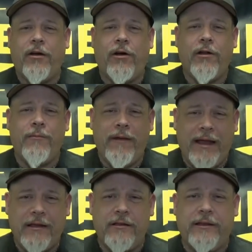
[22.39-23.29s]

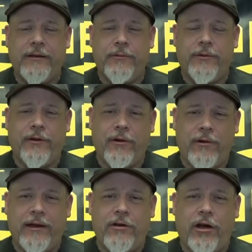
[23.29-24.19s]
with our
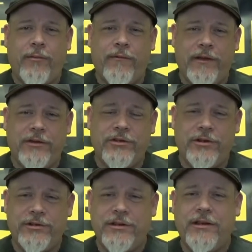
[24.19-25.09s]
great carp adventures.